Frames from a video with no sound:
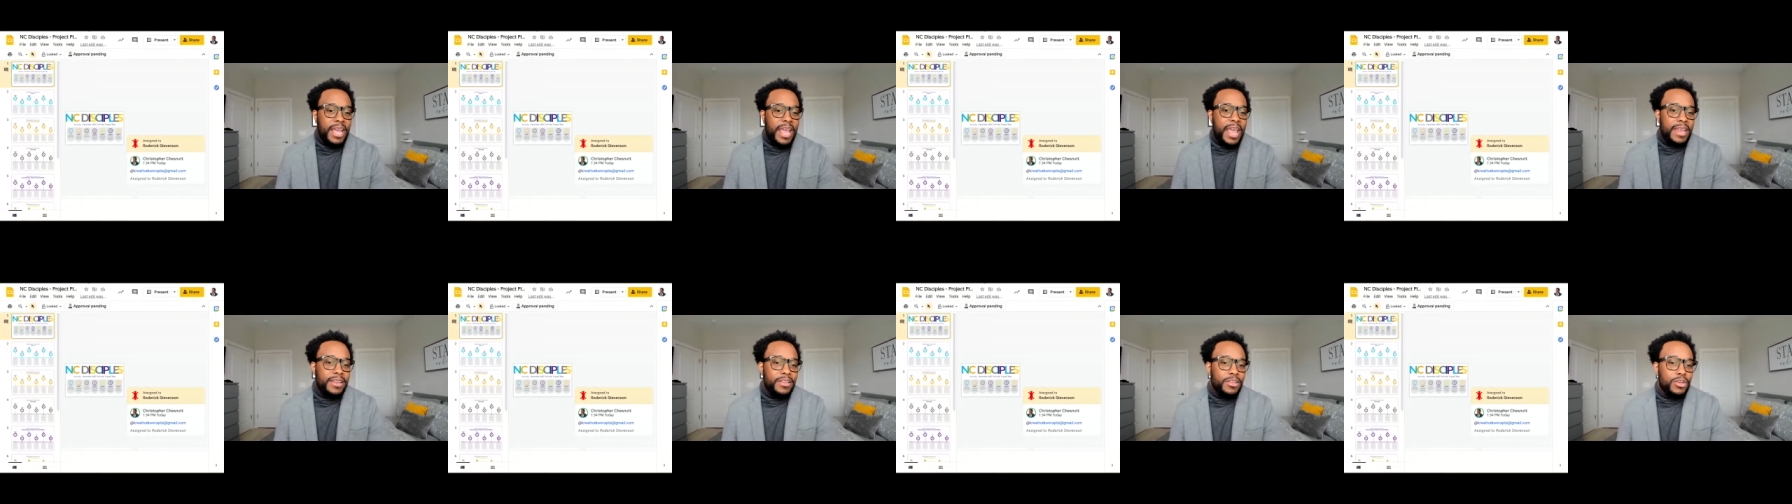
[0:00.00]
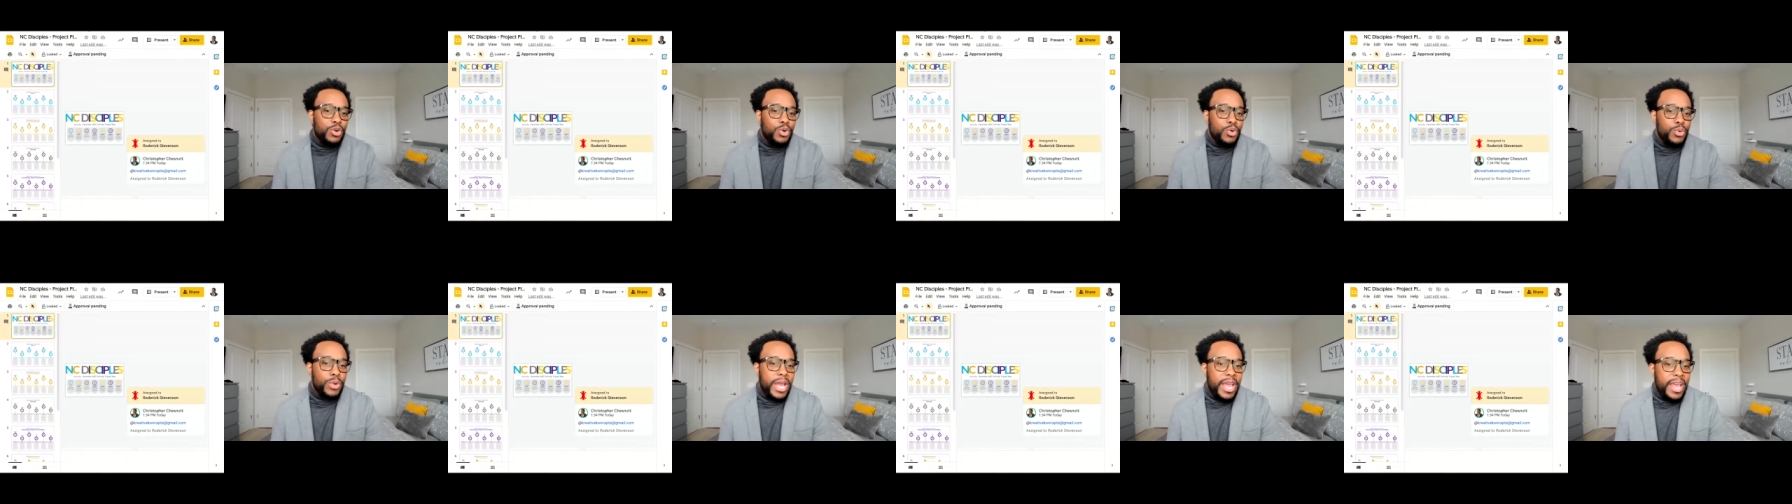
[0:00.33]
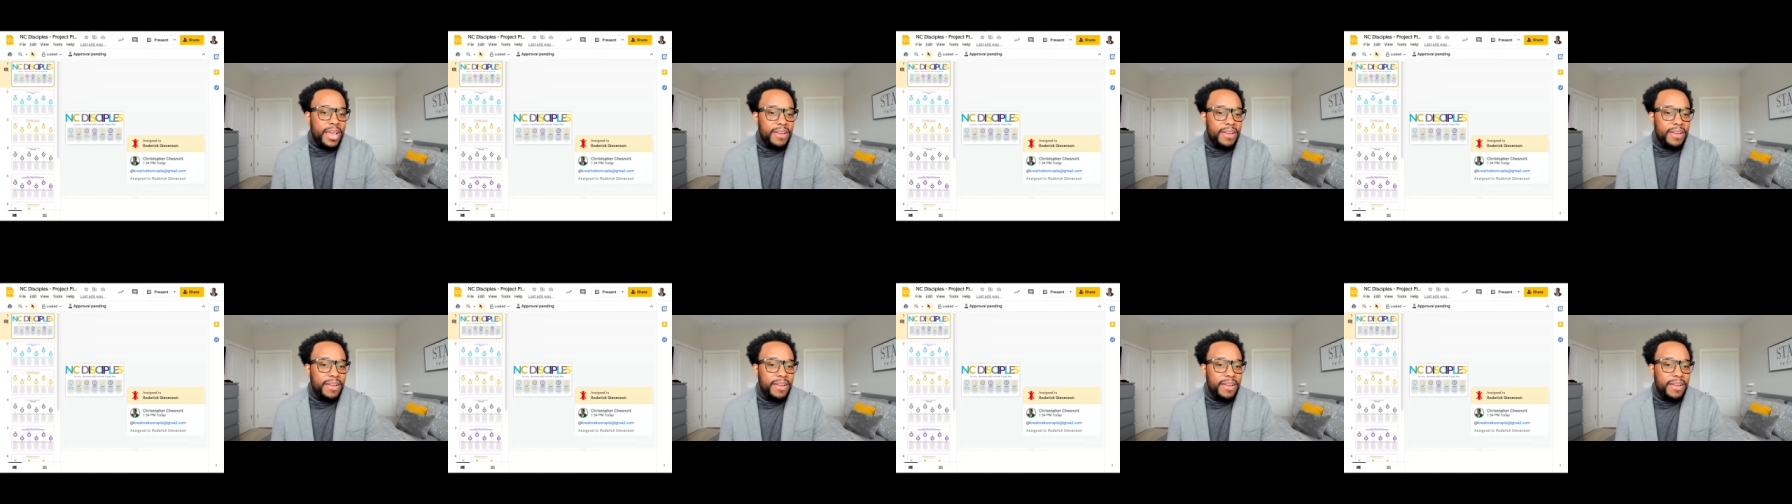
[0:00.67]
and
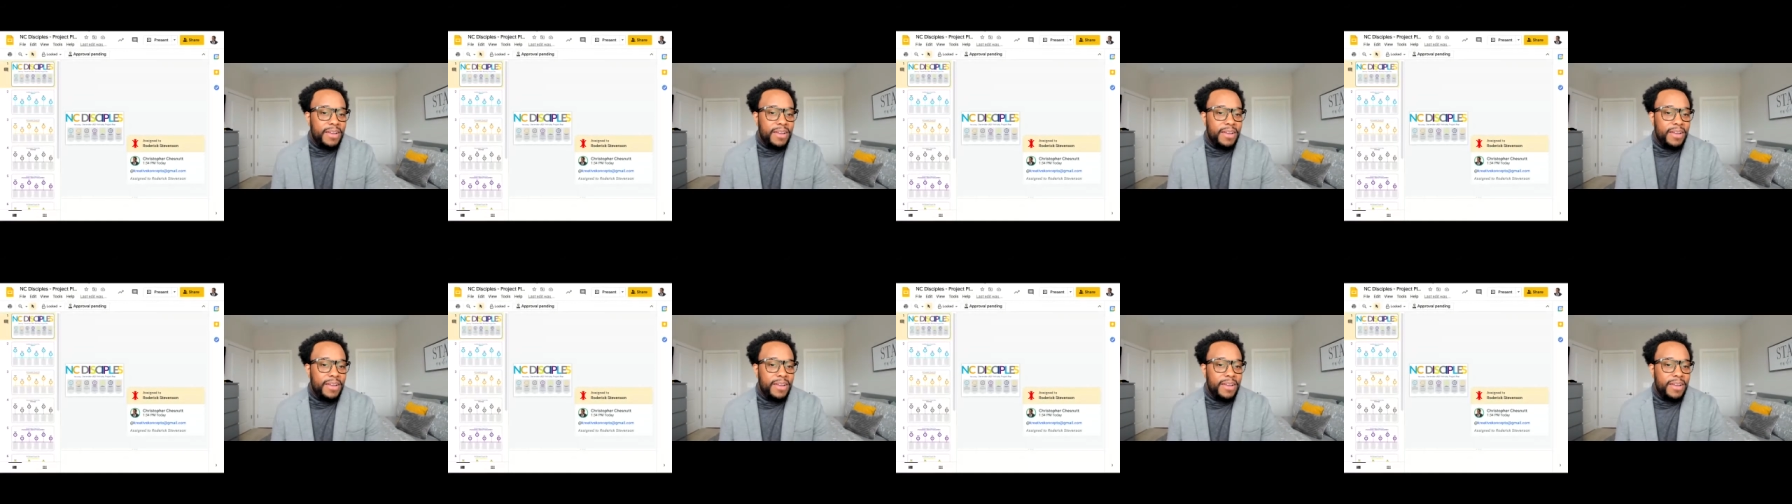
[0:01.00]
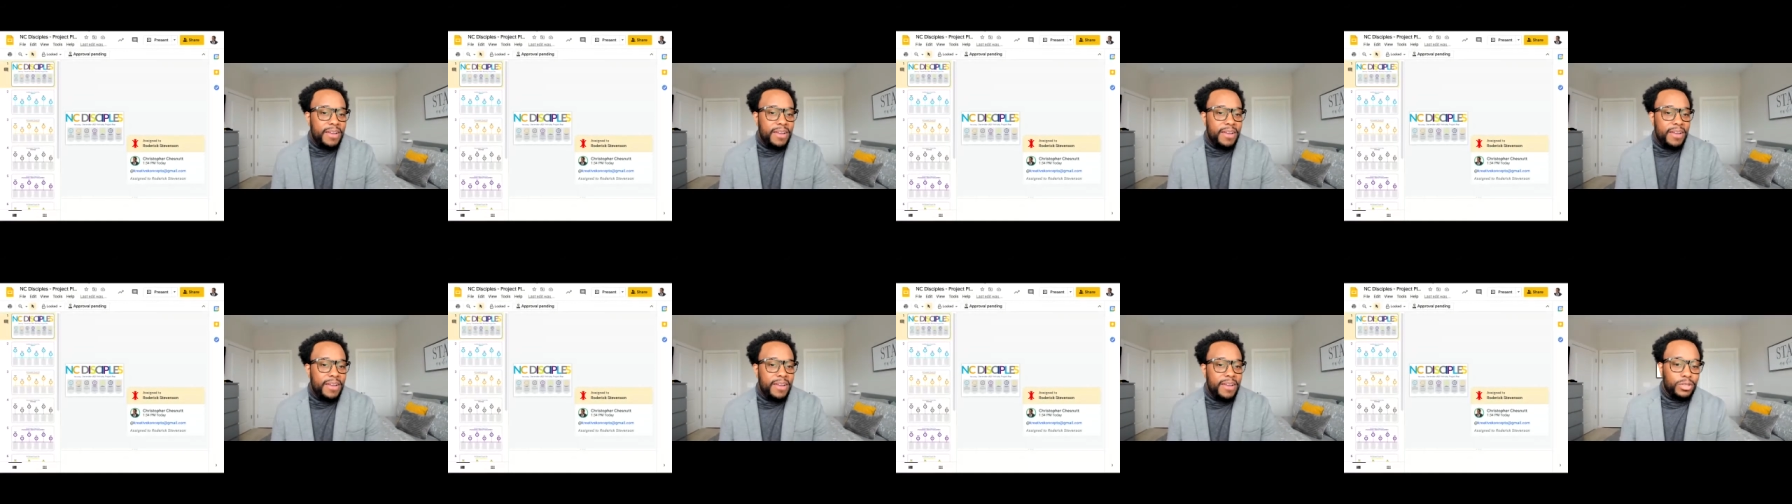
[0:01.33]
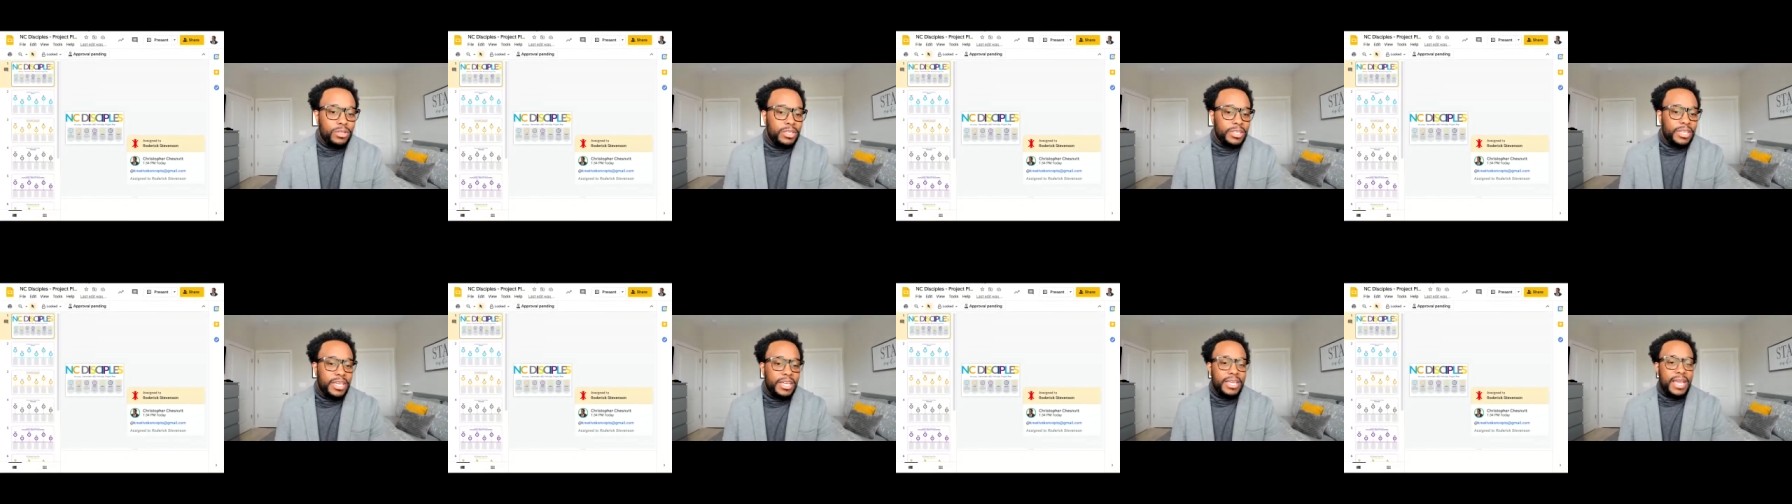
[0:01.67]
whoever is watching or
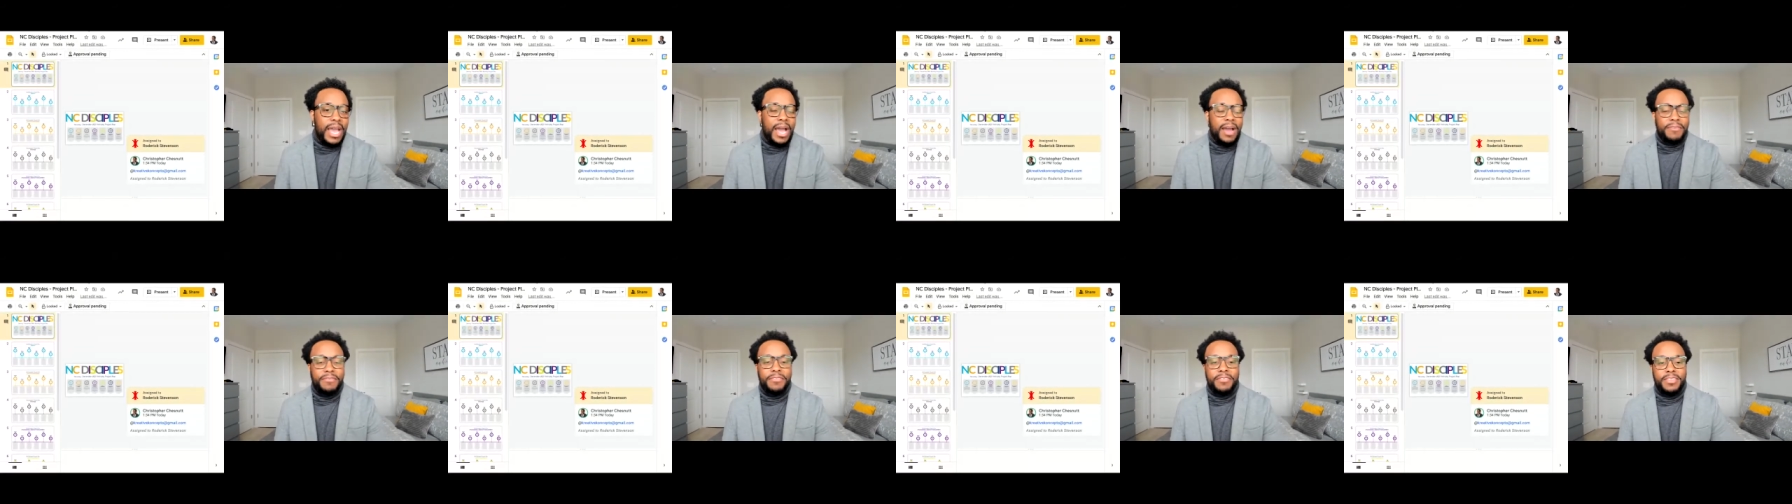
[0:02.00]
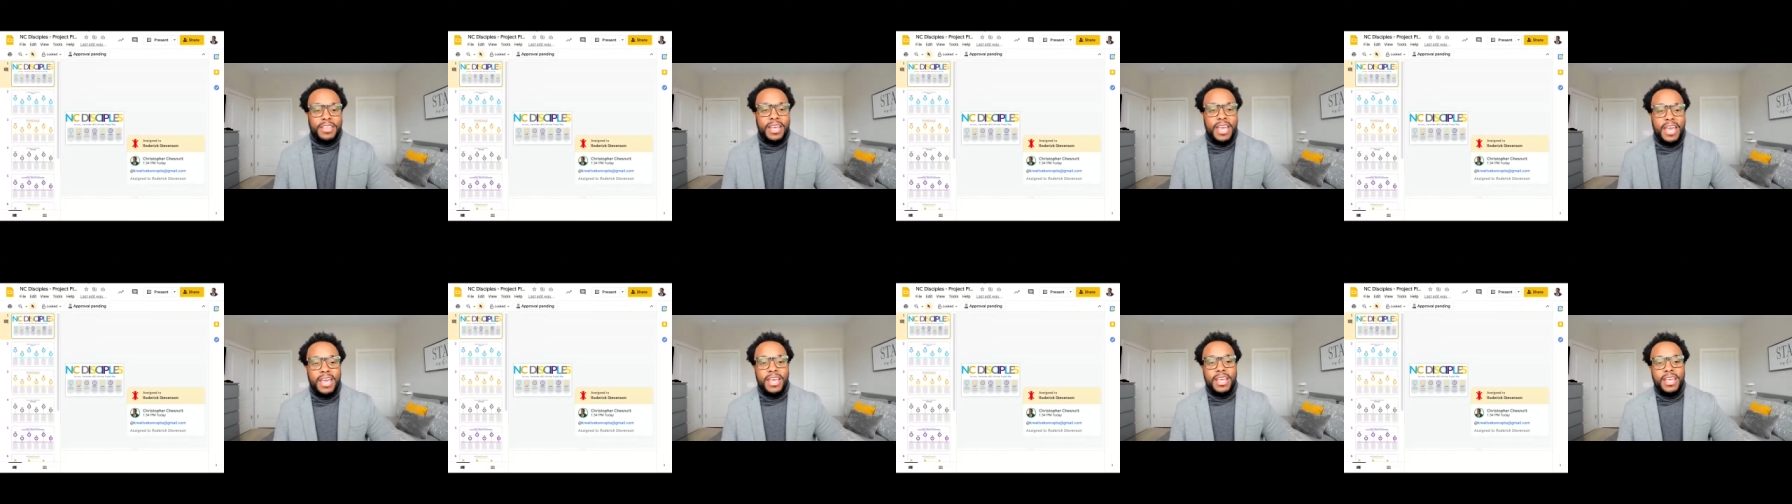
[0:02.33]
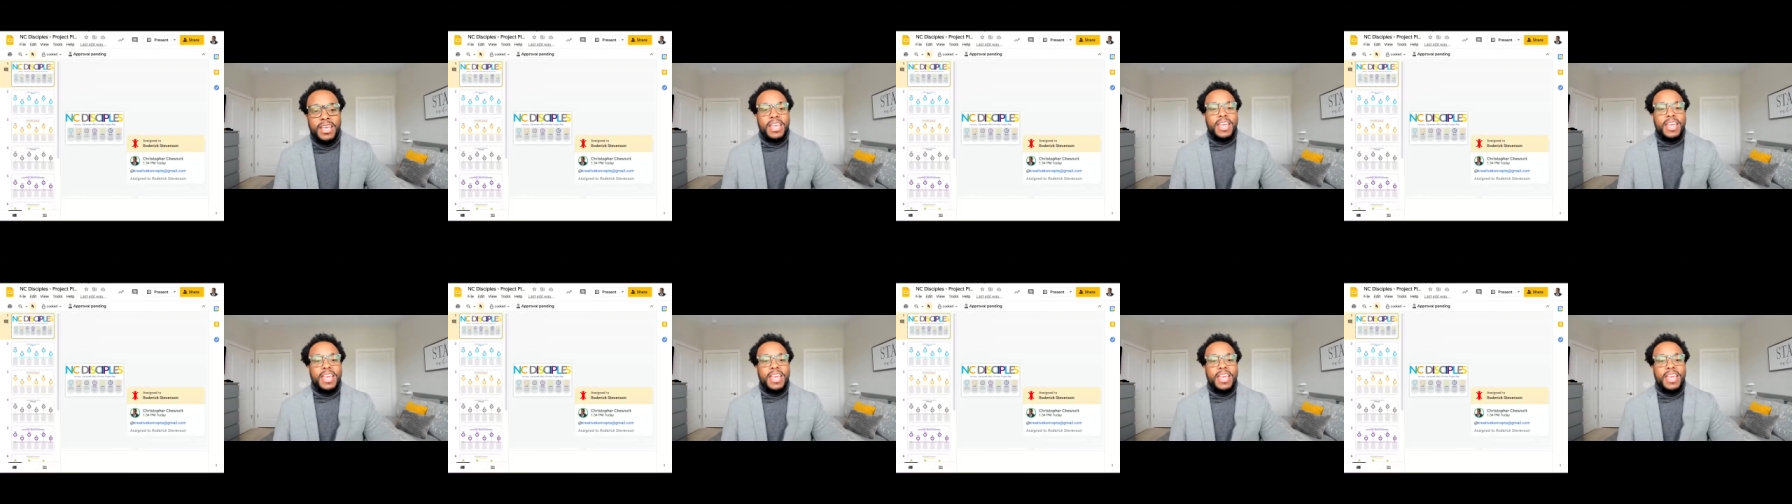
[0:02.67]
looking out for that,